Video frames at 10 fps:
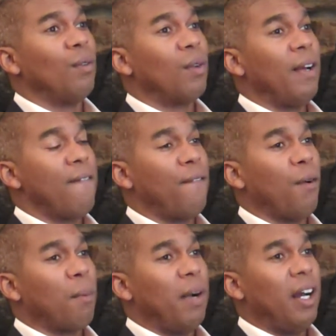right,
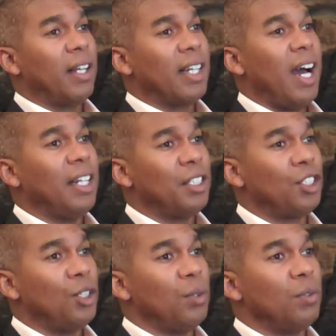for my college
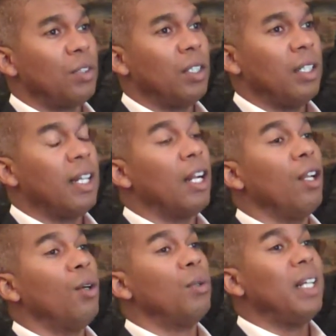students, let
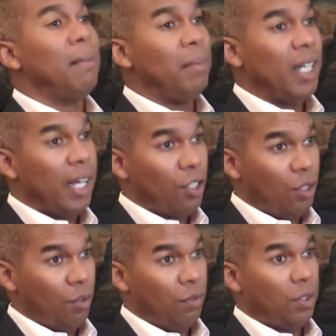alone MBA
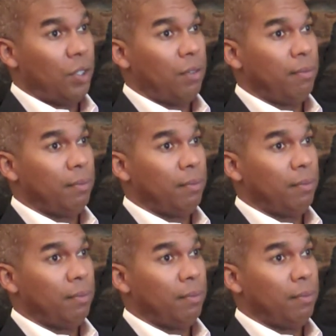students.